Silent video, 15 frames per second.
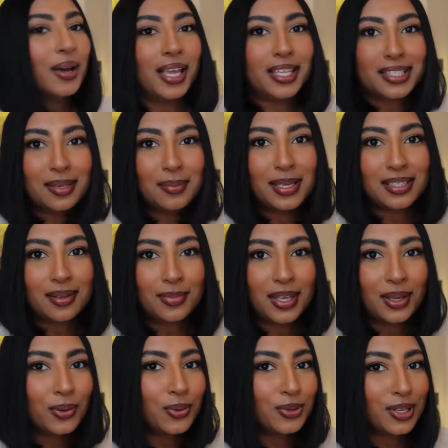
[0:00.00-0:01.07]
it's gonna be
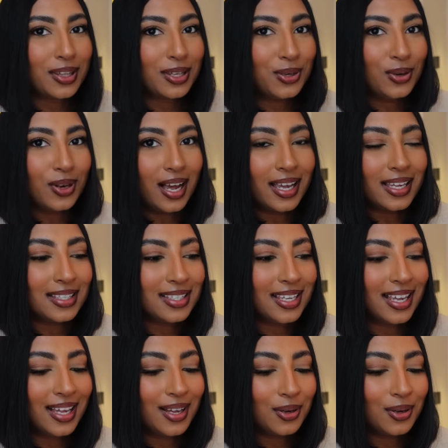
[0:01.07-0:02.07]
something also that you guys